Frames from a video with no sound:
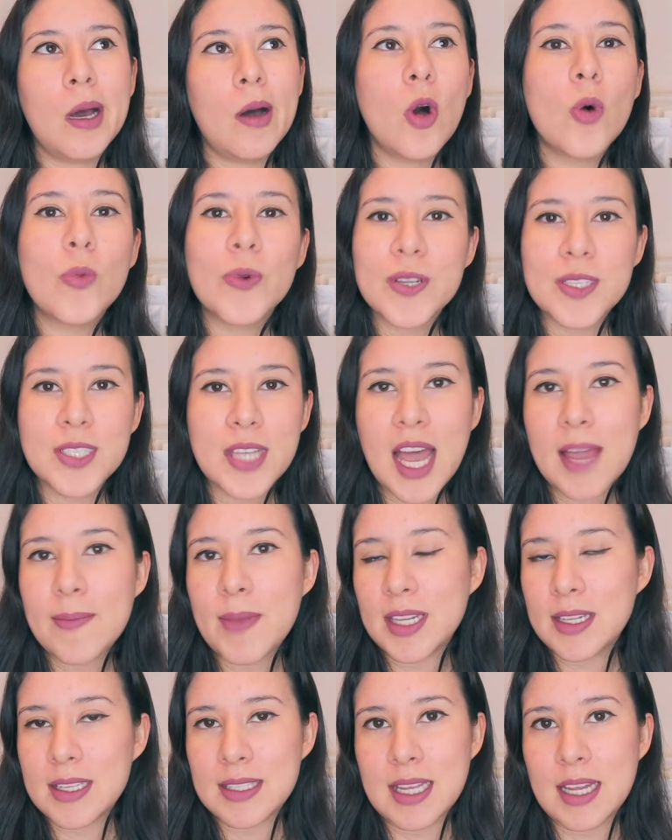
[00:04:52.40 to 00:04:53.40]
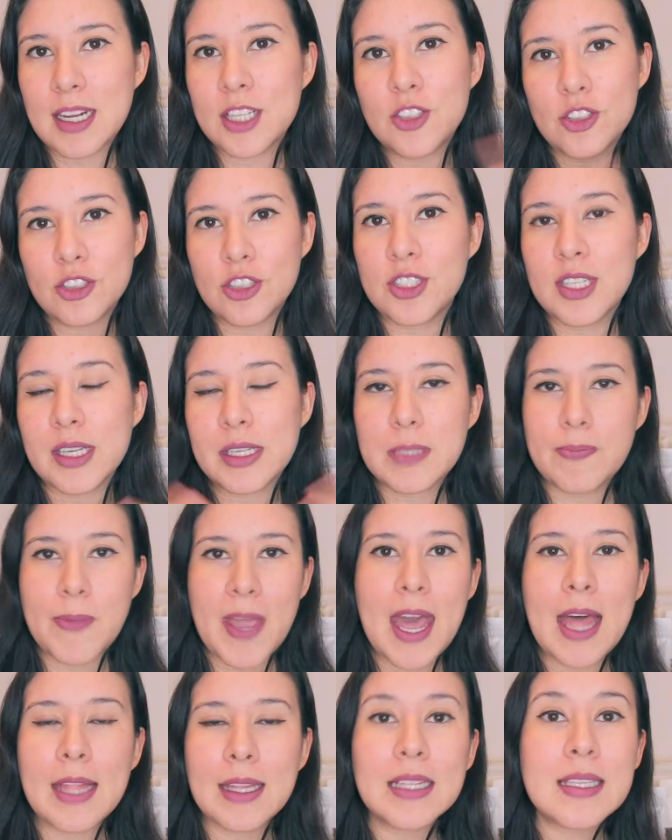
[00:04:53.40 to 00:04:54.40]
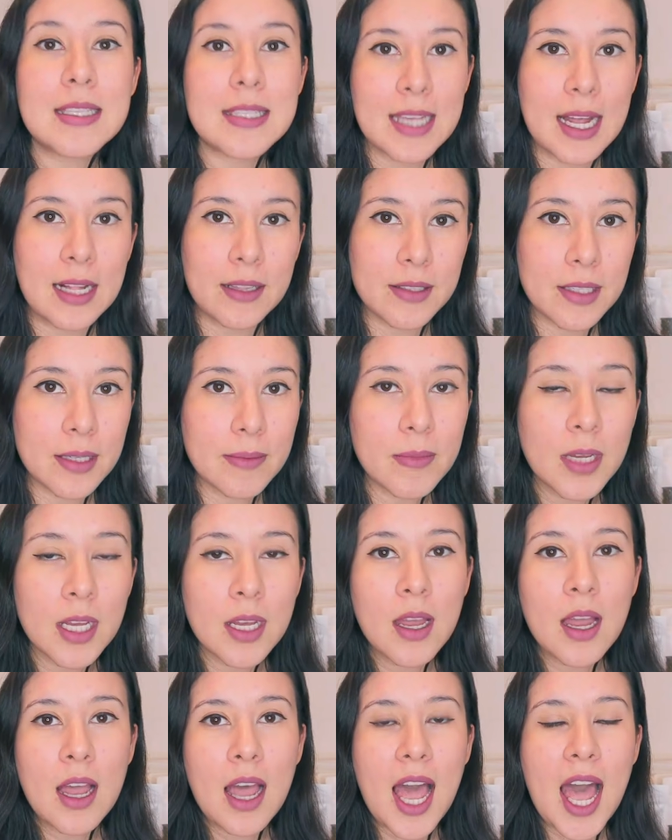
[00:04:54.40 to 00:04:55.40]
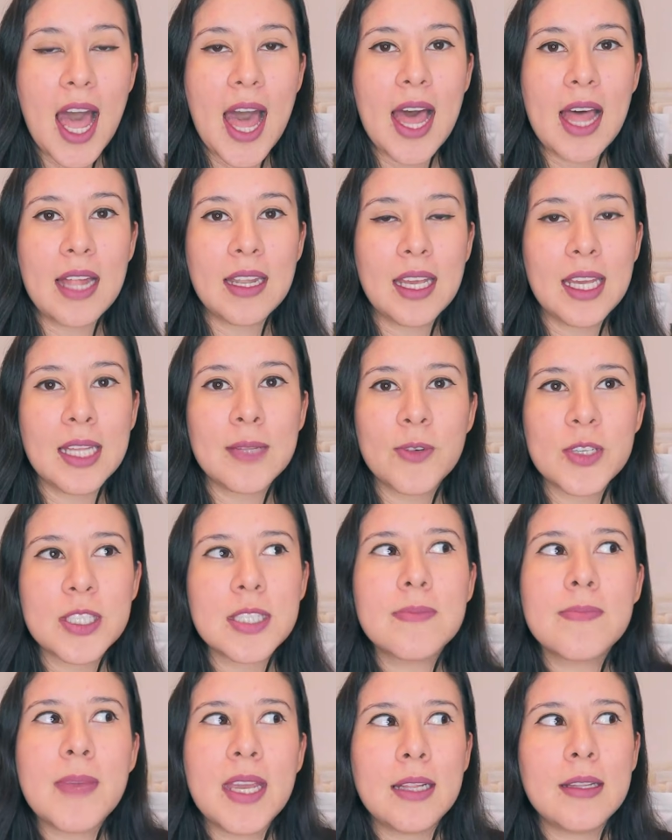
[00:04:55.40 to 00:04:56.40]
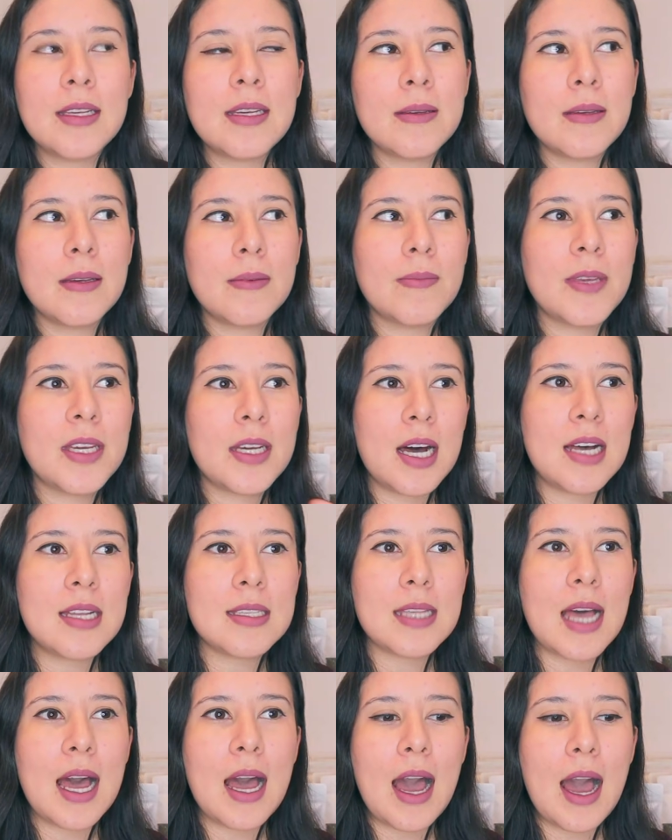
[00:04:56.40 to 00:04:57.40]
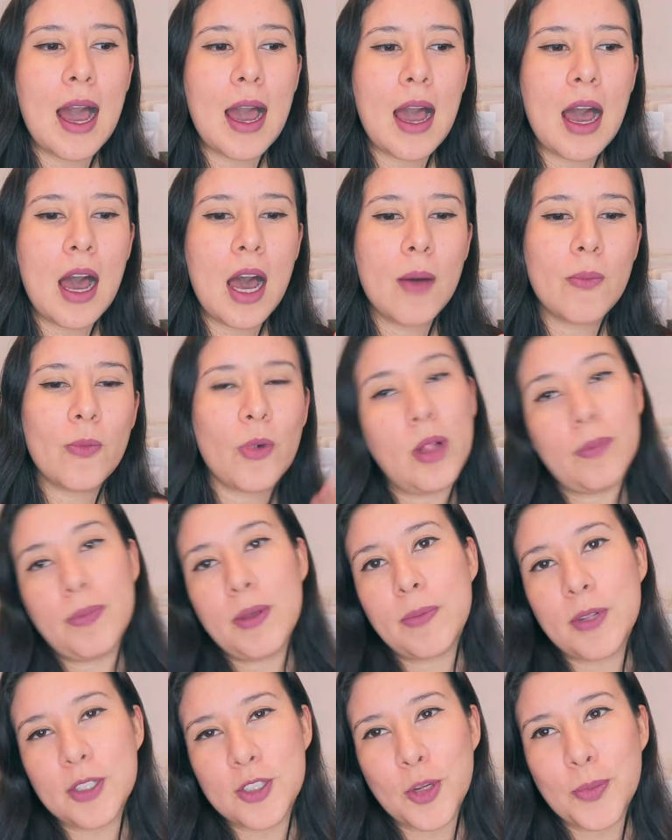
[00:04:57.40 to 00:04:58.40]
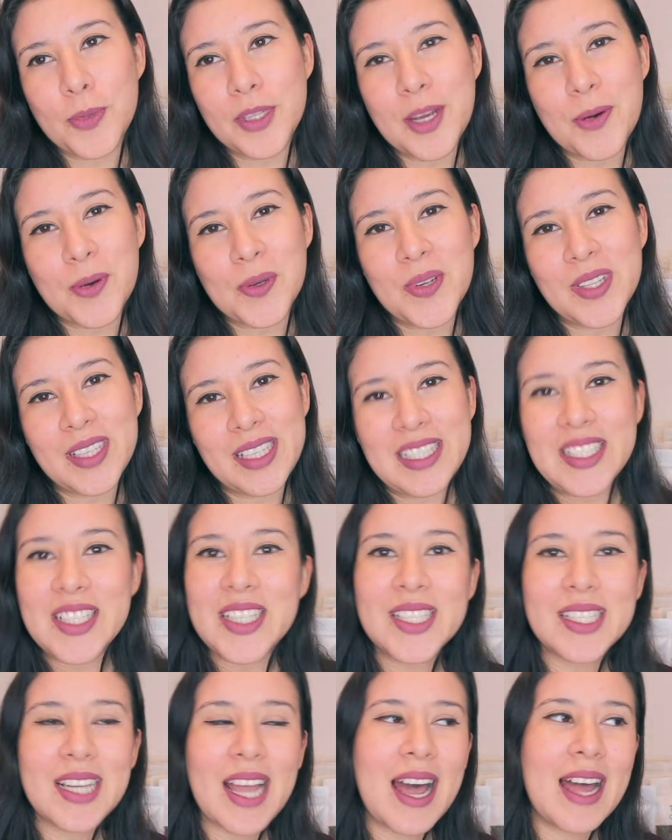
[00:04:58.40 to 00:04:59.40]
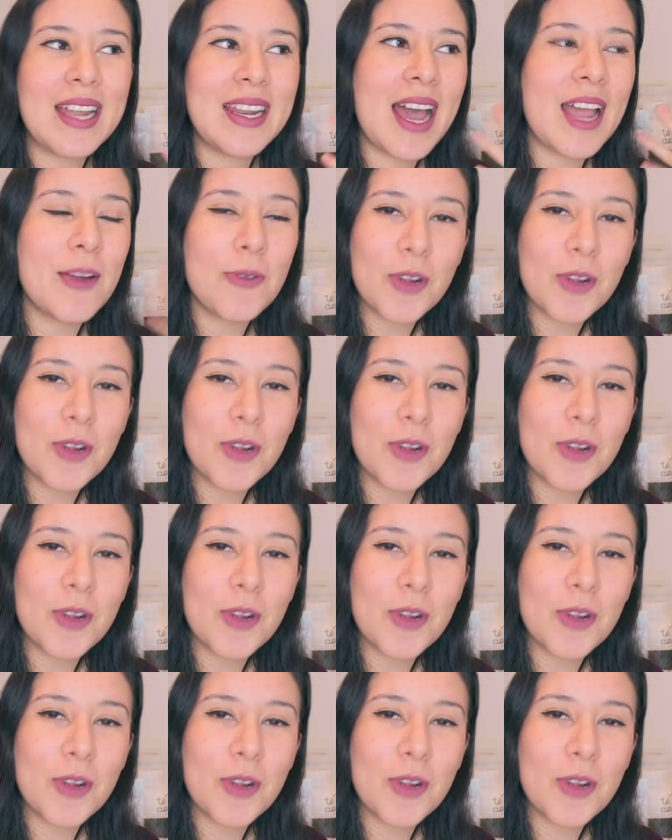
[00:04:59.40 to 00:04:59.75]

over time I decided to just expand and sell them. And it was mainly because well, people told me they were really good, and I